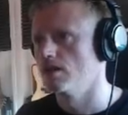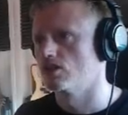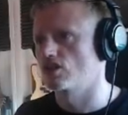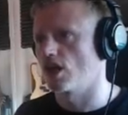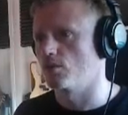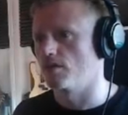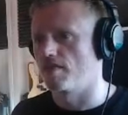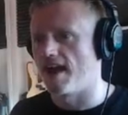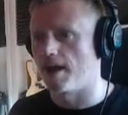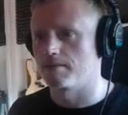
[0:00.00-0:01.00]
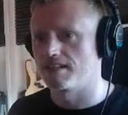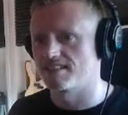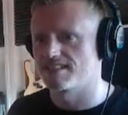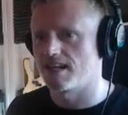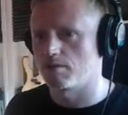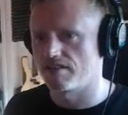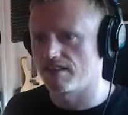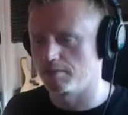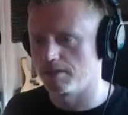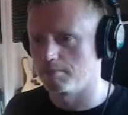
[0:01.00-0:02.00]
So that means it's now
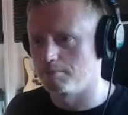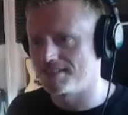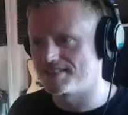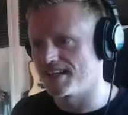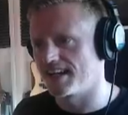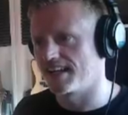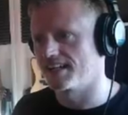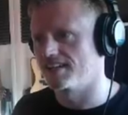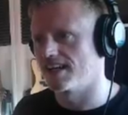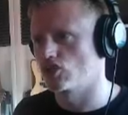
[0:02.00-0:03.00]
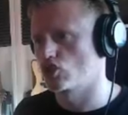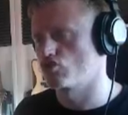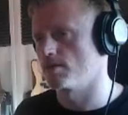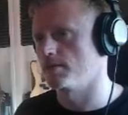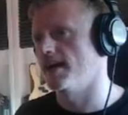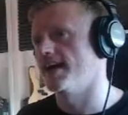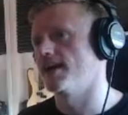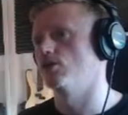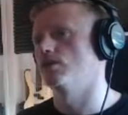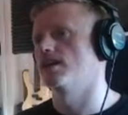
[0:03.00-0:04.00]
available in MIDI, and I can then strip it
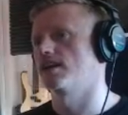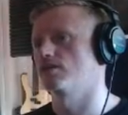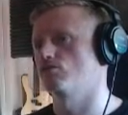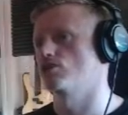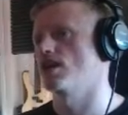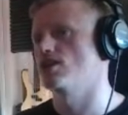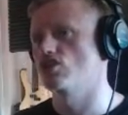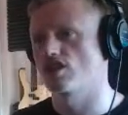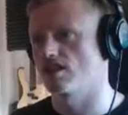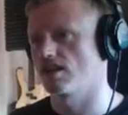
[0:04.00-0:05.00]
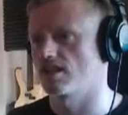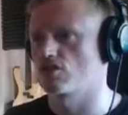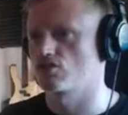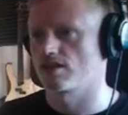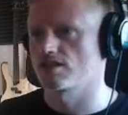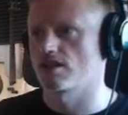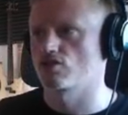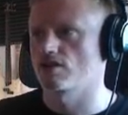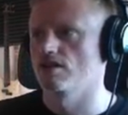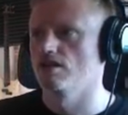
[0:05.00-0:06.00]
out and I can change it, etc, etc.